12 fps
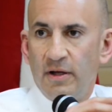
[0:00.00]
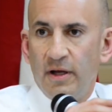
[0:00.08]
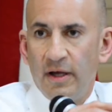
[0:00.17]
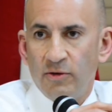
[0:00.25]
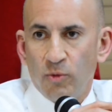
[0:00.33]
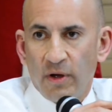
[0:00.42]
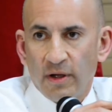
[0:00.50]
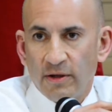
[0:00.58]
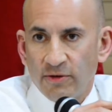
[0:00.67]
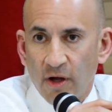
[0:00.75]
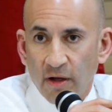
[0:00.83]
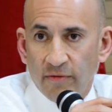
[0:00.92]
as well
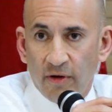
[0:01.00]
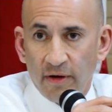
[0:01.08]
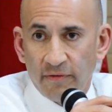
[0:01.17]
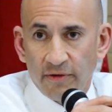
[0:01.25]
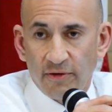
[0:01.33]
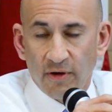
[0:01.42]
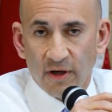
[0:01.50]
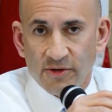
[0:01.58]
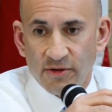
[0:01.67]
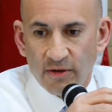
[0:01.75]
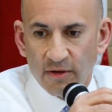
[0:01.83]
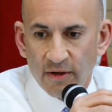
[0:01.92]
as all of our
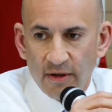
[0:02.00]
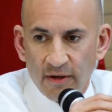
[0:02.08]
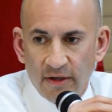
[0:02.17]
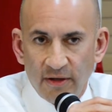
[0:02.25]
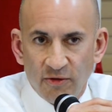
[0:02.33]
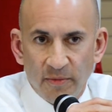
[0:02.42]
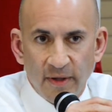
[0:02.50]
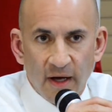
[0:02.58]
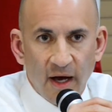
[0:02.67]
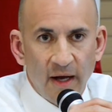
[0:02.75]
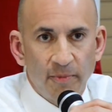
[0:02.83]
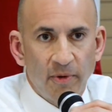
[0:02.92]
infrastructure, it needs to be a
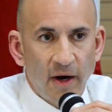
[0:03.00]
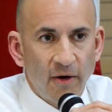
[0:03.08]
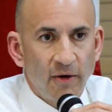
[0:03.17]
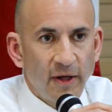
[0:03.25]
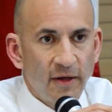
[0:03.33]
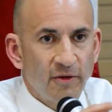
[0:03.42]
high priority.